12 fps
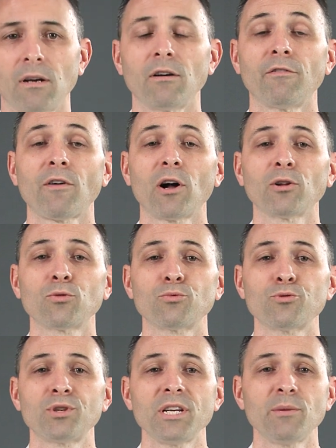Follow
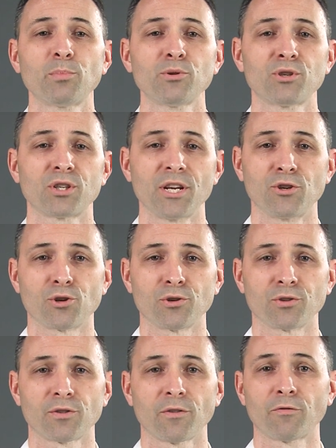routine
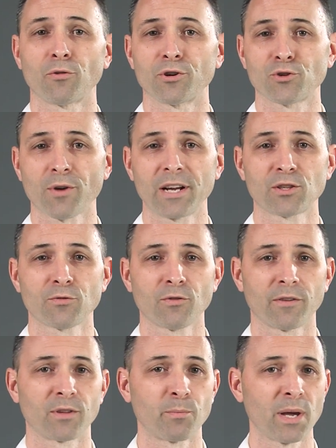procedures for a transfer
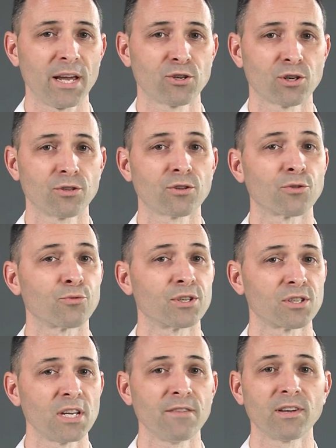of the patient to the
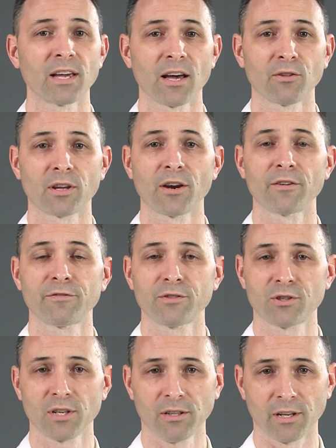receiving healthcare
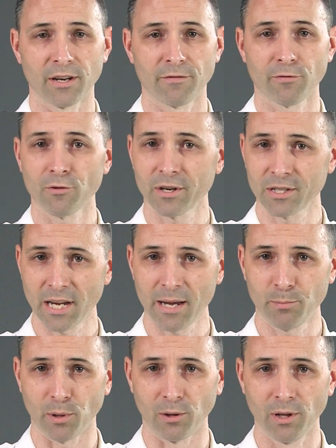facility. For
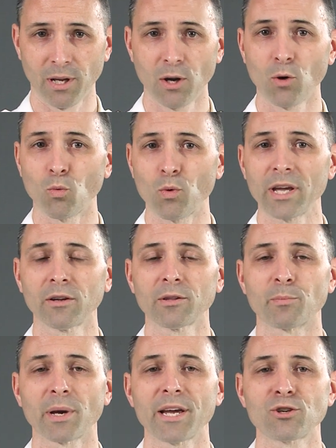example, wheel the
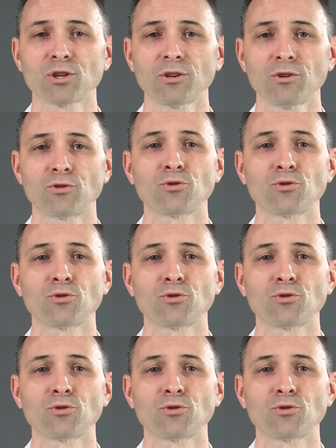patient